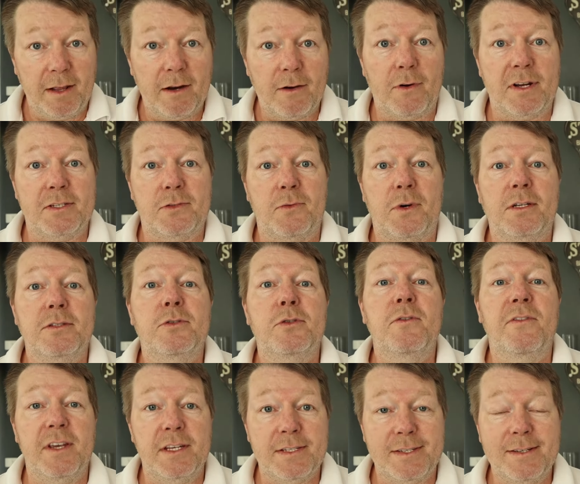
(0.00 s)
the restaurant
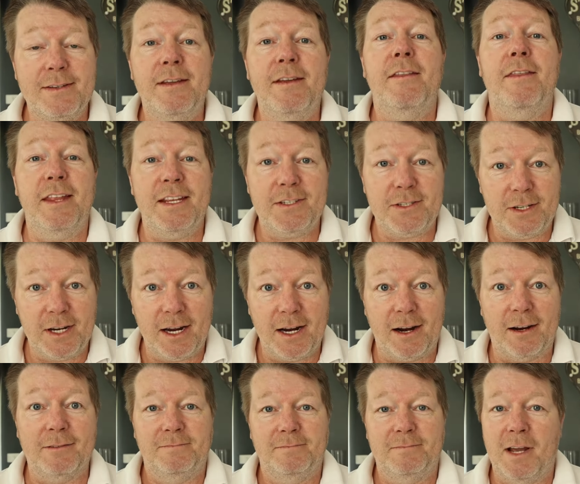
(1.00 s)
to visit this
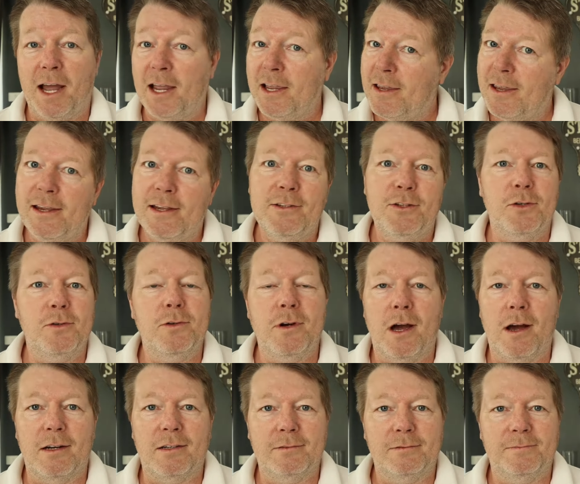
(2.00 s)
year. I kid you
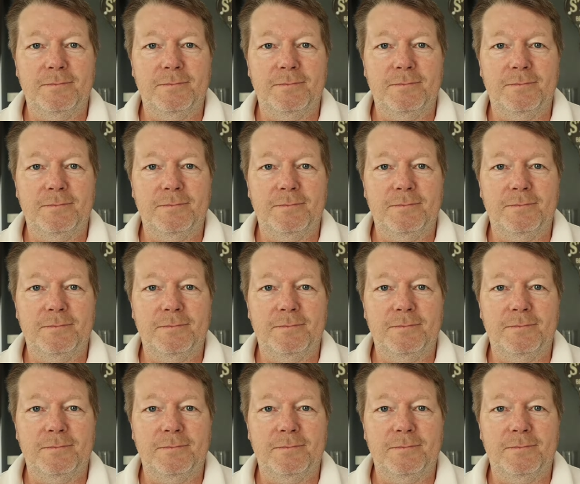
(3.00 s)
not.